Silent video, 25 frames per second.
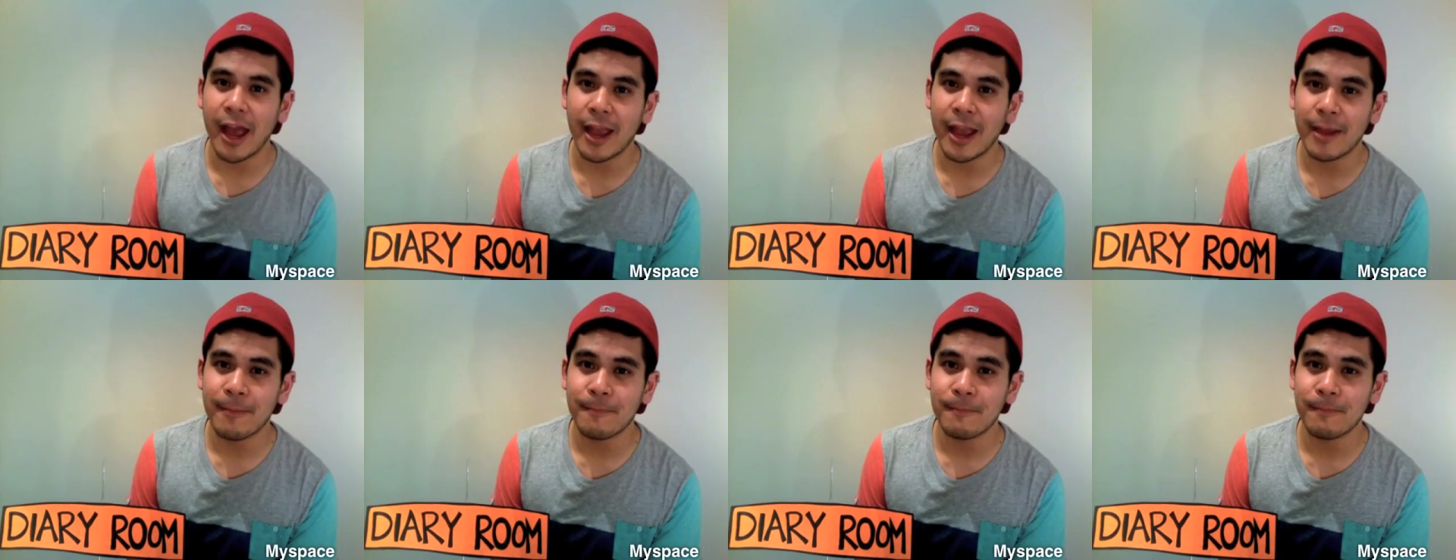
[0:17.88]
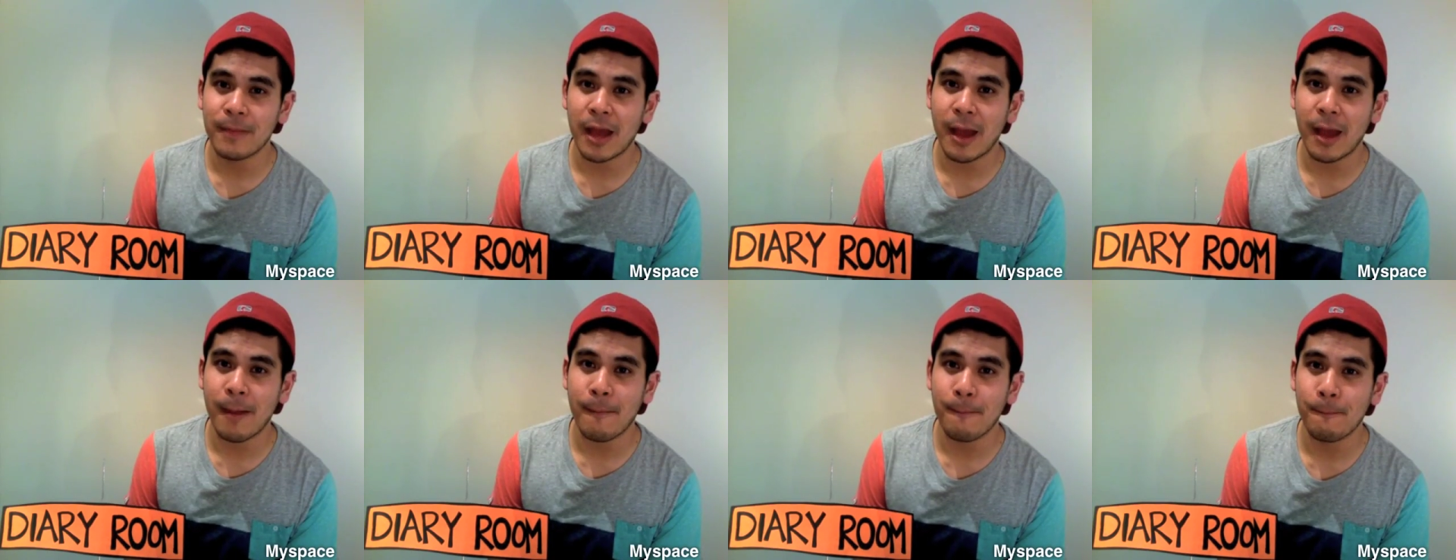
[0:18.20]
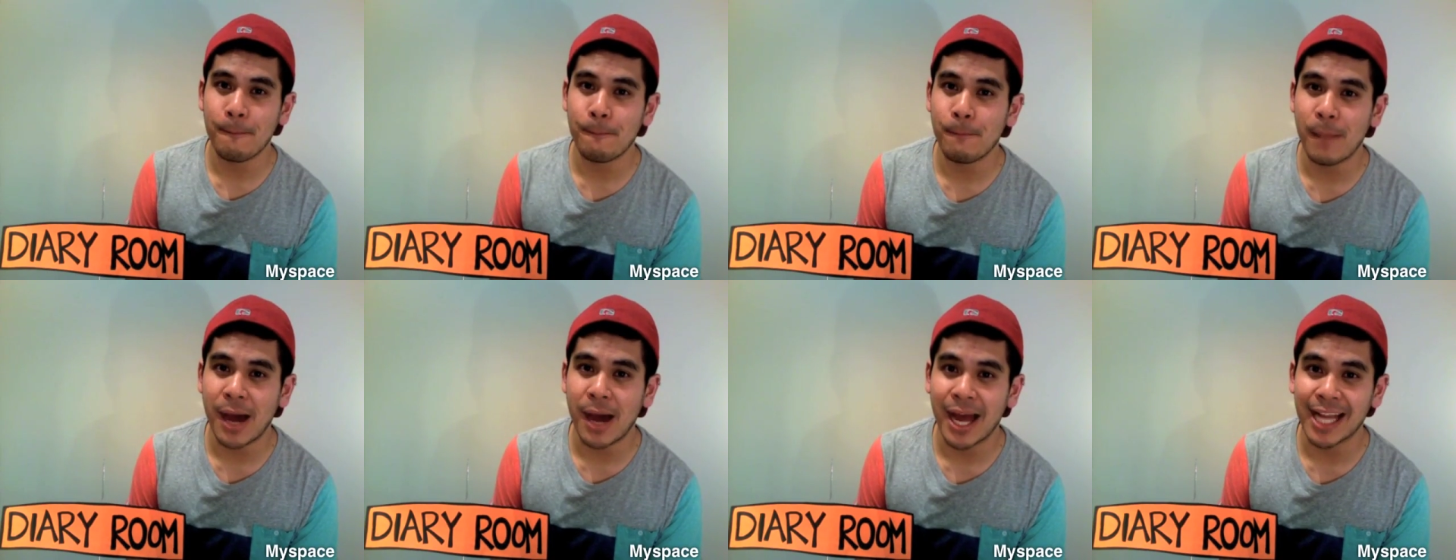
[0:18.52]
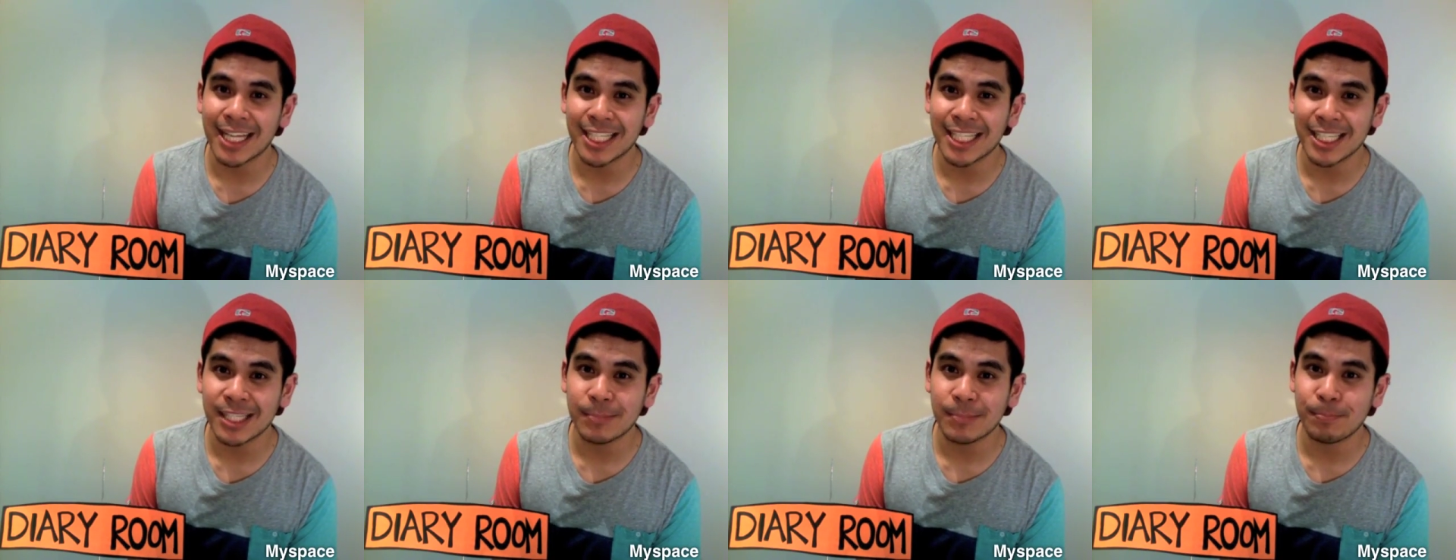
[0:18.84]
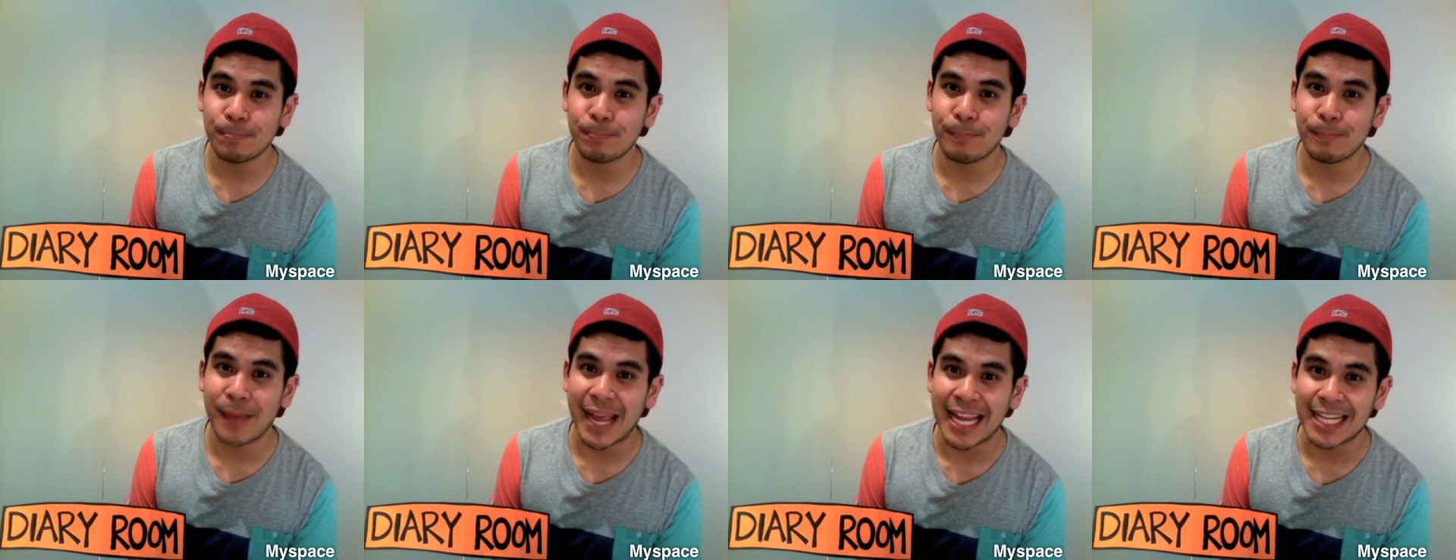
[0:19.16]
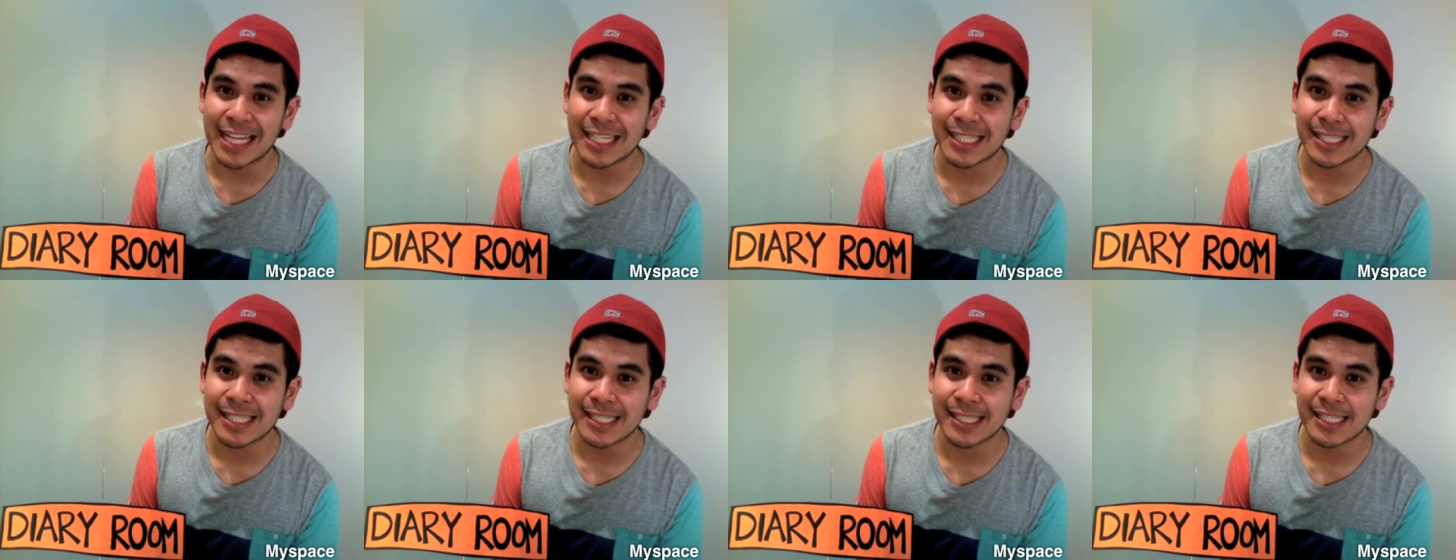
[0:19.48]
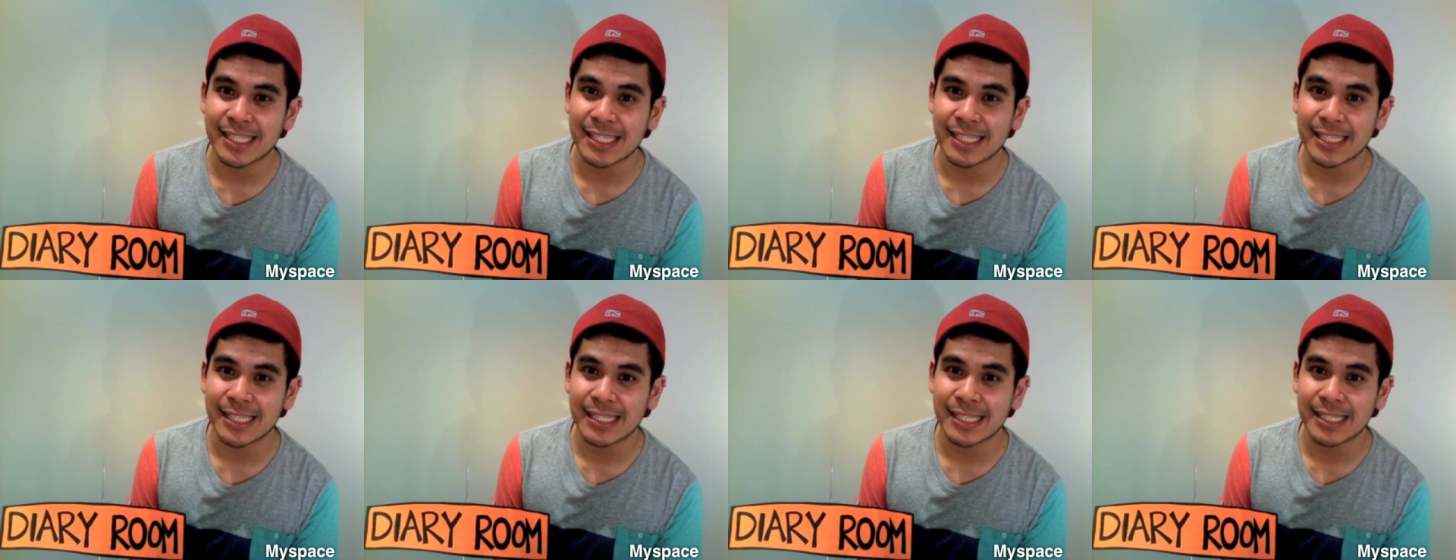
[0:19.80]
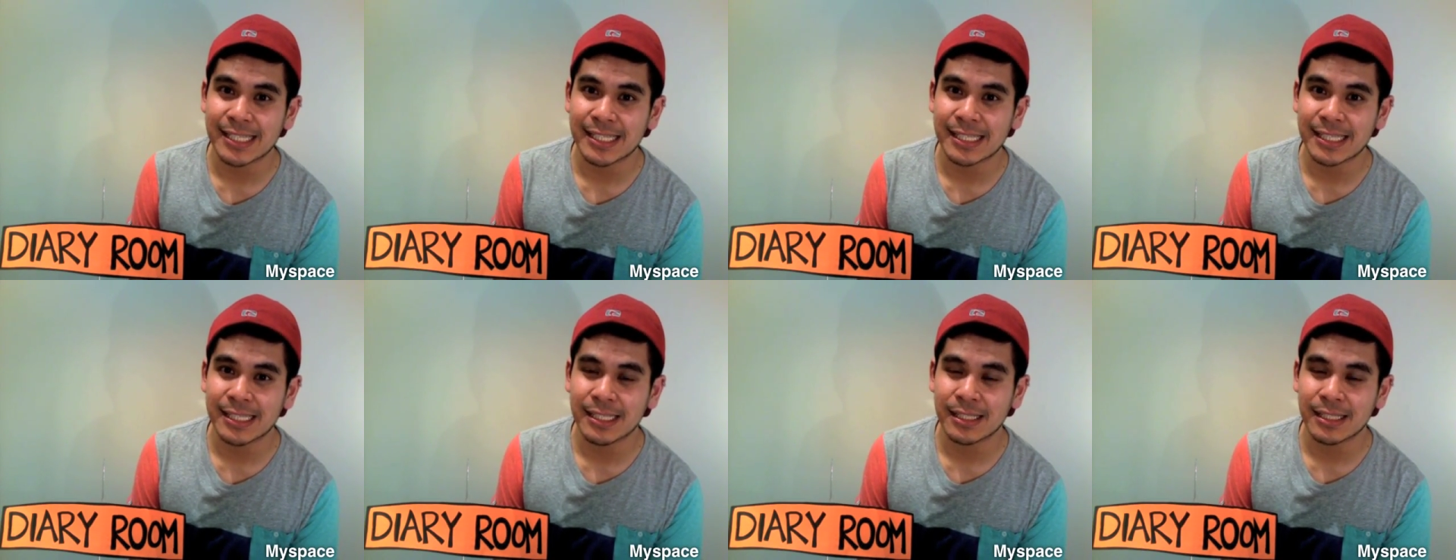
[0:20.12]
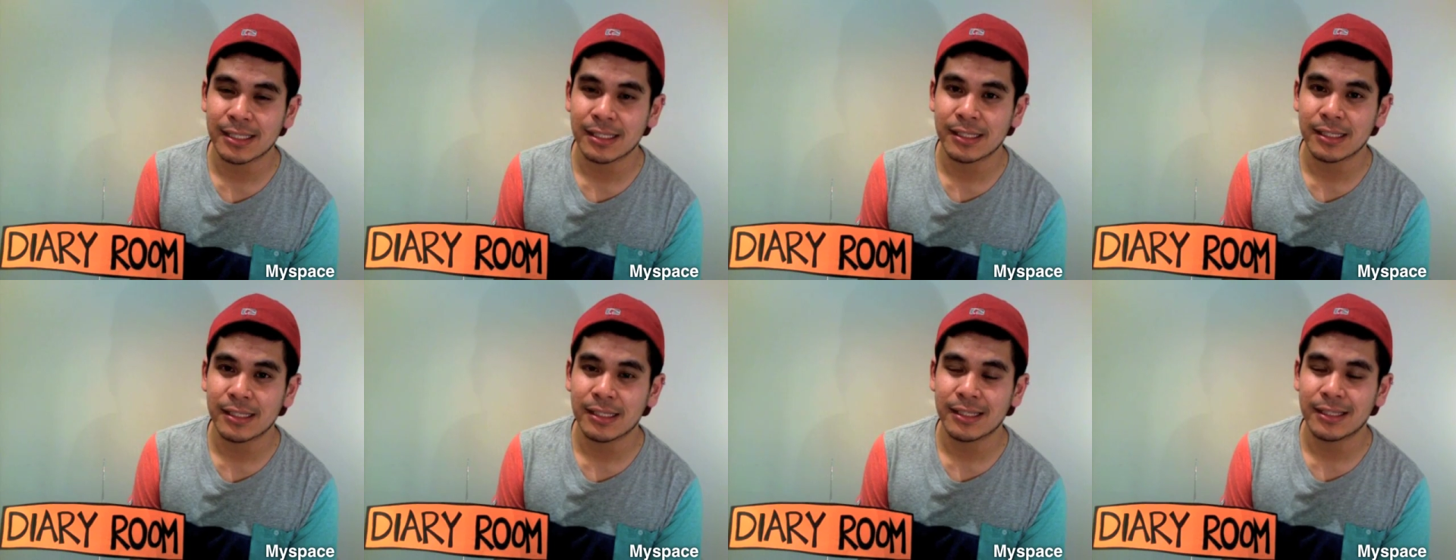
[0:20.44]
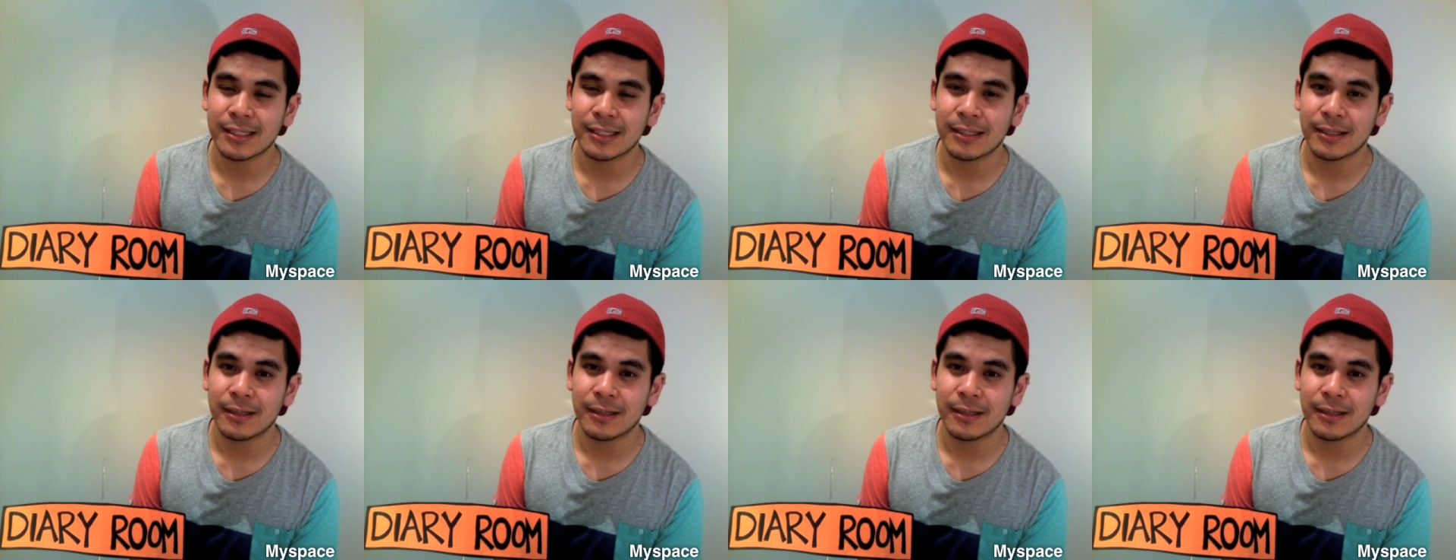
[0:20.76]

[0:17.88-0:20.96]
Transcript: I'm MySpace. Sorry, who?